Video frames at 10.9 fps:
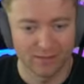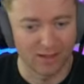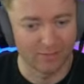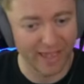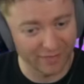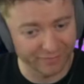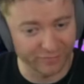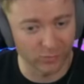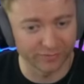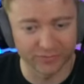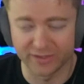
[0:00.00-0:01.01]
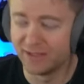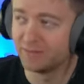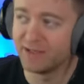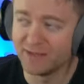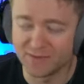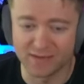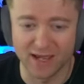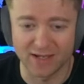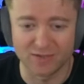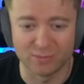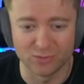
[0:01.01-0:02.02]
Um, f4 for him is the
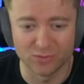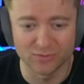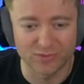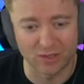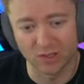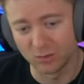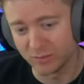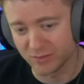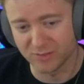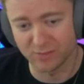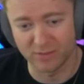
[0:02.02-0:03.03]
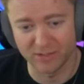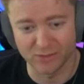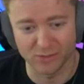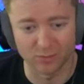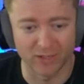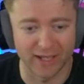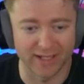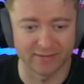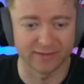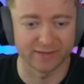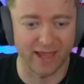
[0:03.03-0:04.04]
next move, so we just want to make sure we're
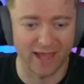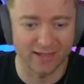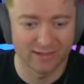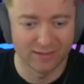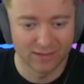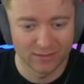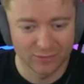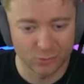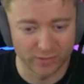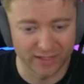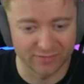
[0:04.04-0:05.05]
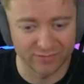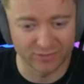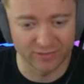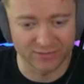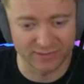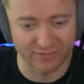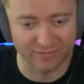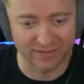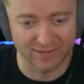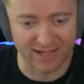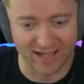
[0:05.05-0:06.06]
handling that. Queen f3 looks like a
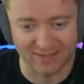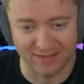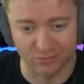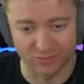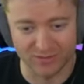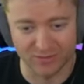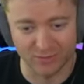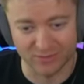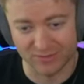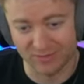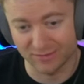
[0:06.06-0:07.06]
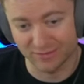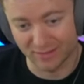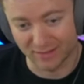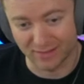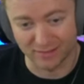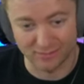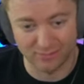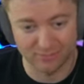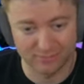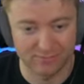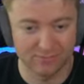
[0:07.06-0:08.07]
fantastic resource. Uh,
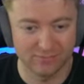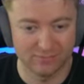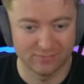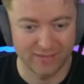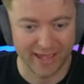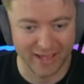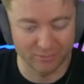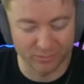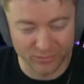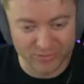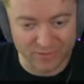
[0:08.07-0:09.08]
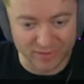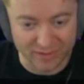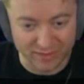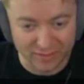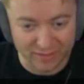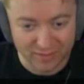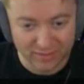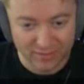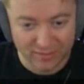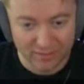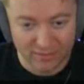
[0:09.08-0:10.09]
hampers the
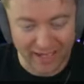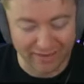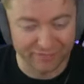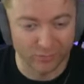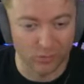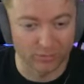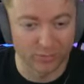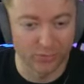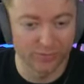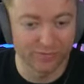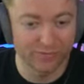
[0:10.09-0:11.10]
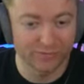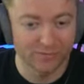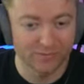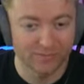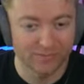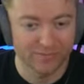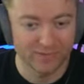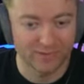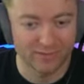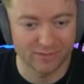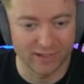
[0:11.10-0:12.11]
f4 move
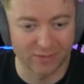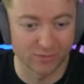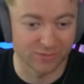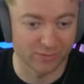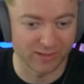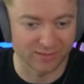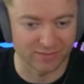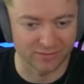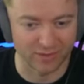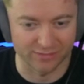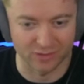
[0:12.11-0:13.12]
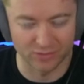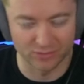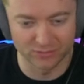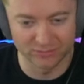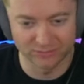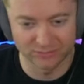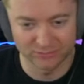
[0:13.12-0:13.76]
and also makes a threat of our own.